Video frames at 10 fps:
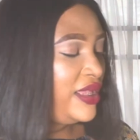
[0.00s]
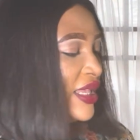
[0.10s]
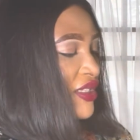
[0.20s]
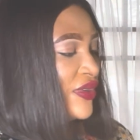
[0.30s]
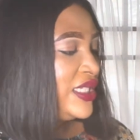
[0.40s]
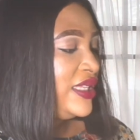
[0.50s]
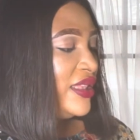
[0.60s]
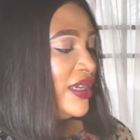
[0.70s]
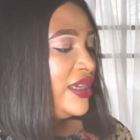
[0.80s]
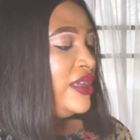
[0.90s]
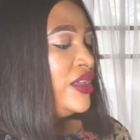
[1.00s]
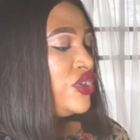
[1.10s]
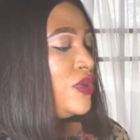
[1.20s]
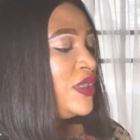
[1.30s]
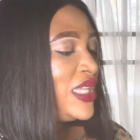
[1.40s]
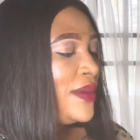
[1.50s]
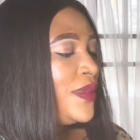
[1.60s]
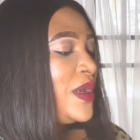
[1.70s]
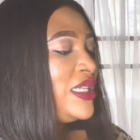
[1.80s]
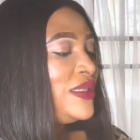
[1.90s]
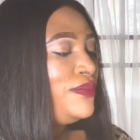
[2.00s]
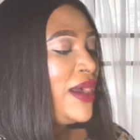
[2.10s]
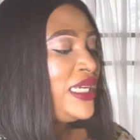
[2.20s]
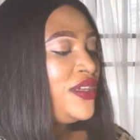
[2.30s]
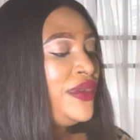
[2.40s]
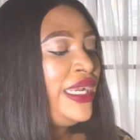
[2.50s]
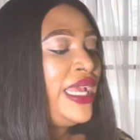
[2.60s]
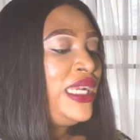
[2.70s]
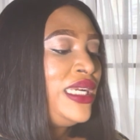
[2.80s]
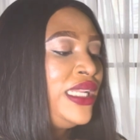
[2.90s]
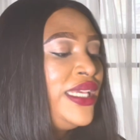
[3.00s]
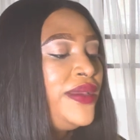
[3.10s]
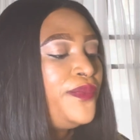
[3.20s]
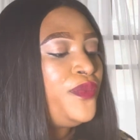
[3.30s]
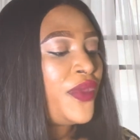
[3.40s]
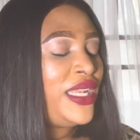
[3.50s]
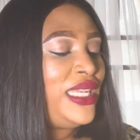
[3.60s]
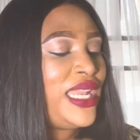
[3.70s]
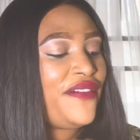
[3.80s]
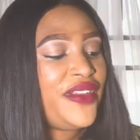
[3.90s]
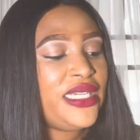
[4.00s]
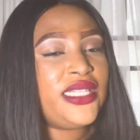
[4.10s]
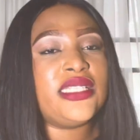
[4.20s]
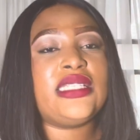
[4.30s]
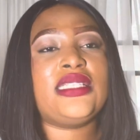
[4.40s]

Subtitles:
is written there. So Musamam has mandarin, Italy, lavender